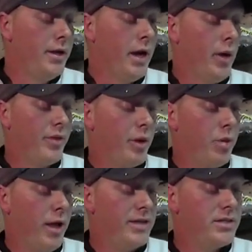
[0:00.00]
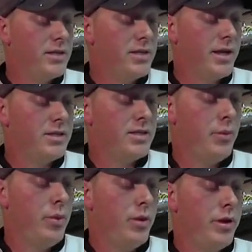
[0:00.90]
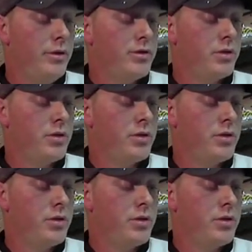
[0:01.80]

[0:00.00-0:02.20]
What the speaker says: Now with our plastics, like I said, we want to use our